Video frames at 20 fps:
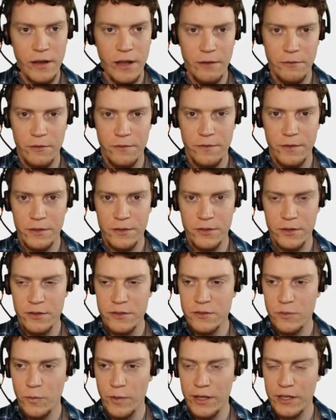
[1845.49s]
Now for
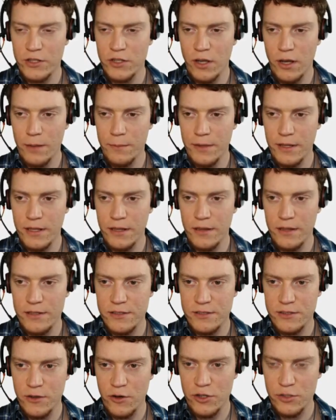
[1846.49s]
filters, we can type in this
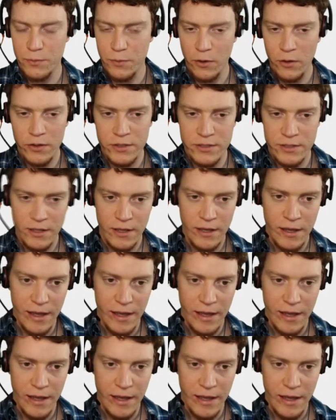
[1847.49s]
search box